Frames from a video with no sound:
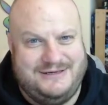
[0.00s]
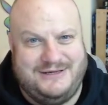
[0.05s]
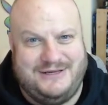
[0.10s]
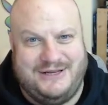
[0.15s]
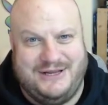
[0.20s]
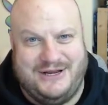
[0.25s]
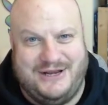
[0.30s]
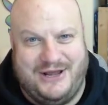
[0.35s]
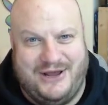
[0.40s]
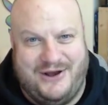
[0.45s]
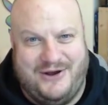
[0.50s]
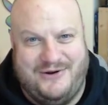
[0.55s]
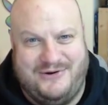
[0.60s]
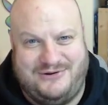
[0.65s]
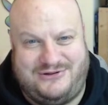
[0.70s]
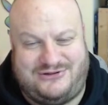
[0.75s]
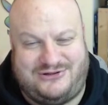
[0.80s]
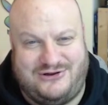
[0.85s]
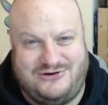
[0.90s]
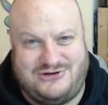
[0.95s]
you know,
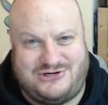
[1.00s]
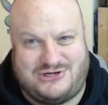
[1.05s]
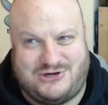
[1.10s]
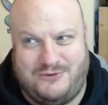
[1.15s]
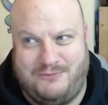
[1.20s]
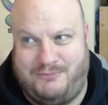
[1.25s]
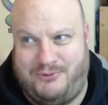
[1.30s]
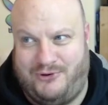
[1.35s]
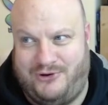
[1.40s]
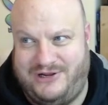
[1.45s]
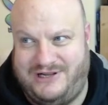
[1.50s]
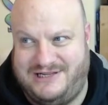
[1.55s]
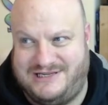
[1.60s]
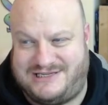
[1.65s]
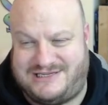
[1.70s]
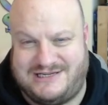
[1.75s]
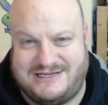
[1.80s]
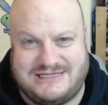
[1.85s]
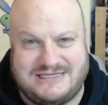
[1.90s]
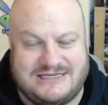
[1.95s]
social point
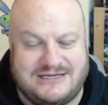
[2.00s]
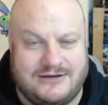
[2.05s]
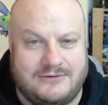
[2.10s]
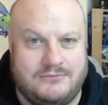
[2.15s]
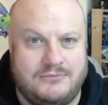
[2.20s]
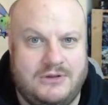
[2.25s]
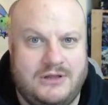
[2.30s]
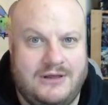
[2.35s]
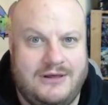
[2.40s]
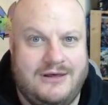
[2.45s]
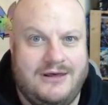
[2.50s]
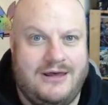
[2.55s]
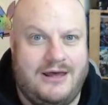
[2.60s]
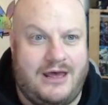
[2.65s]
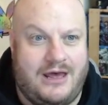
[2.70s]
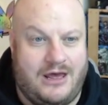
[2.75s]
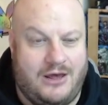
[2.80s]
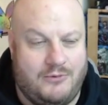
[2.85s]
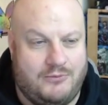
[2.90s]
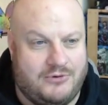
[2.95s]
system,
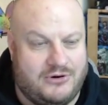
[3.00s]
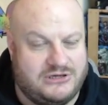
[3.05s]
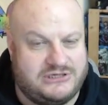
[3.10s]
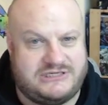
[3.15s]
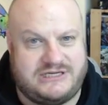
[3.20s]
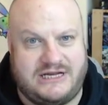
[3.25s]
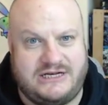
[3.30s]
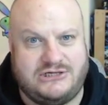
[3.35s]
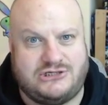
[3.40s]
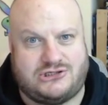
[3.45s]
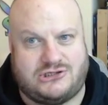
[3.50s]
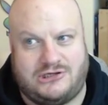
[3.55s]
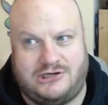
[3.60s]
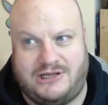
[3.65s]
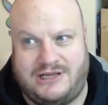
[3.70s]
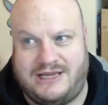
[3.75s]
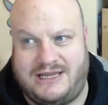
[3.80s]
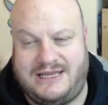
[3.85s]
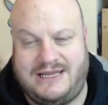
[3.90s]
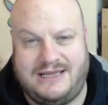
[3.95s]
uh, where
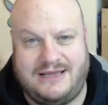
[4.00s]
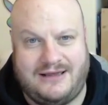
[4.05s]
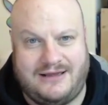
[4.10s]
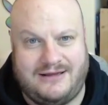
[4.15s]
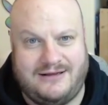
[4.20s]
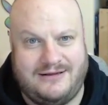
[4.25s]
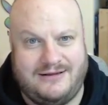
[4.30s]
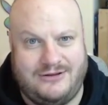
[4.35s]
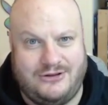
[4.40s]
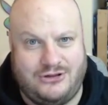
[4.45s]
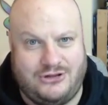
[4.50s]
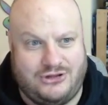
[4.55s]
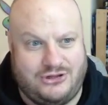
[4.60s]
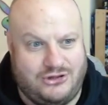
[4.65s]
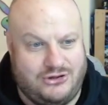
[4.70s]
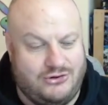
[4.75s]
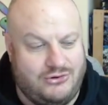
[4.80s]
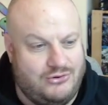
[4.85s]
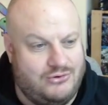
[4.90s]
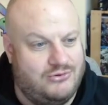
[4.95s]
essentially
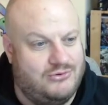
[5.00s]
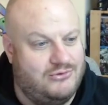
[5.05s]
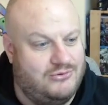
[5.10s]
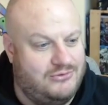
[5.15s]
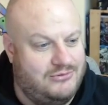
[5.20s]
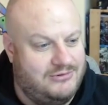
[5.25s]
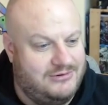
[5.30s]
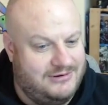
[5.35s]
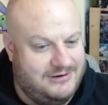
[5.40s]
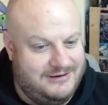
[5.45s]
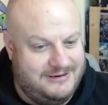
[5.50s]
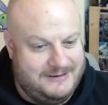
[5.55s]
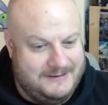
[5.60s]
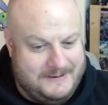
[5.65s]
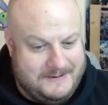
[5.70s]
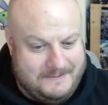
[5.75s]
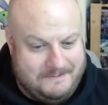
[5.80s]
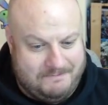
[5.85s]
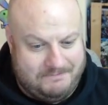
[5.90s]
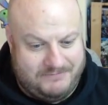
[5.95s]
you
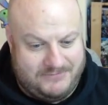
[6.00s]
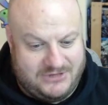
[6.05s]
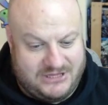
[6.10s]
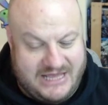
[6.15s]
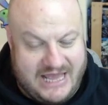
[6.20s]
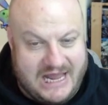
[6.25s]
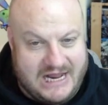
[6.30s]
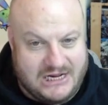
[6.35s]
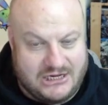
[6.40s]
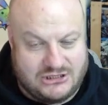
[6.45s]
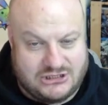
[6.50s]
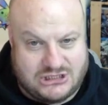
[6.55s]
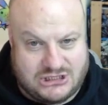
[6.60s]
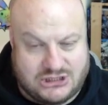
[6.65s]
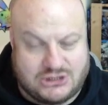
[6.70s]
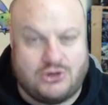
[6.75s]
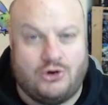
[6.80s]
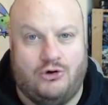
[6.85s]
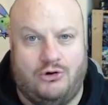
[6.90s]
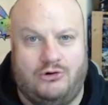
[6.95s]
get
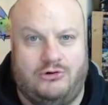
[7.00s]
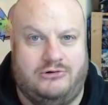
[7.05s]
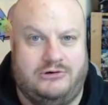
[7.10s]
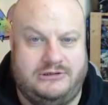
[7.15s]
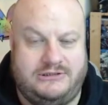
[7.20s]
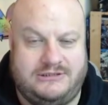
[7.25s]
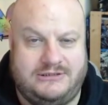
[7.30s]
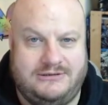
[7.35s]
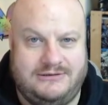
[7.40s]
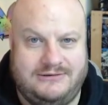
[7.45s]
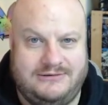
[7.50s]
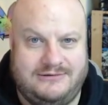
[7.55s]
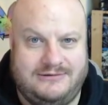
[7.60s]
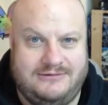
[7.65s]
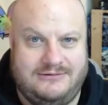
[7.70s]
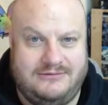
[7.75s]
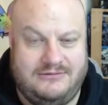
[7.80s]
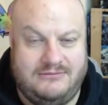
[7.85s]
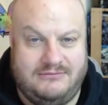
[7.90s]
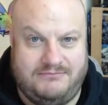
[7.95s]
scored
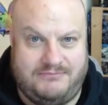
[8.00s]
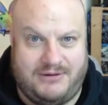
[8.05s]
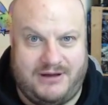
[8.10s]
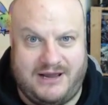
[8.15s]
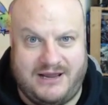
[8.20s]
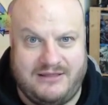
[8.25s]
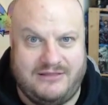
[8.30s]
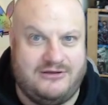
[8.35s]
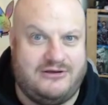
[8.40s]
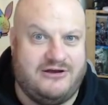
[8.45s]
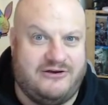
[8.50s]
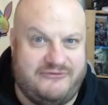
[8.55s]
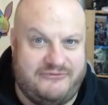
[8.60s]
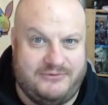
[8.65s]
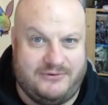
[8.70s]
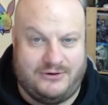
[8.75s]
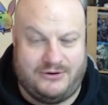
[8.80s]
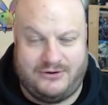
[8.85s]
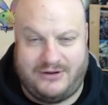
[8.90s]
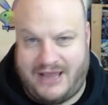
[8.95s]
by the
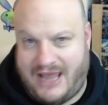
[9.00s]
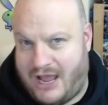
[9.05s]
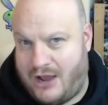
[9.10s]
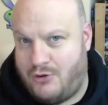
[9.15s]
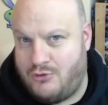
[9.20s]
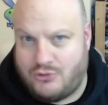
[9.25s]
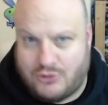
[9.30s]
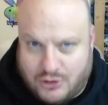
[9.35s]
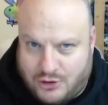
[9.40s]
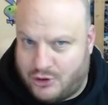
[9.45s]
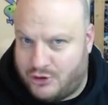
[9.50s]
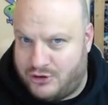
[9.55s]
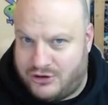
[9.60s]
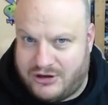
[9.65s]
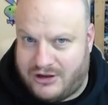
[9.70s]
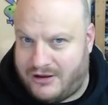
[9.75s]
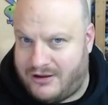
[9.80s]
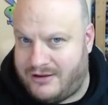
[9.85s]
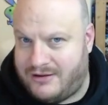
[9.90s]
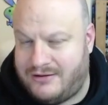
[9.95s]
government on how good
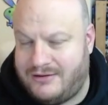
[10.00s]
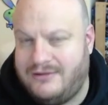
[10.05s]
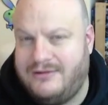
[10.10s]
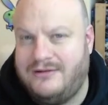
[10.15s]
a,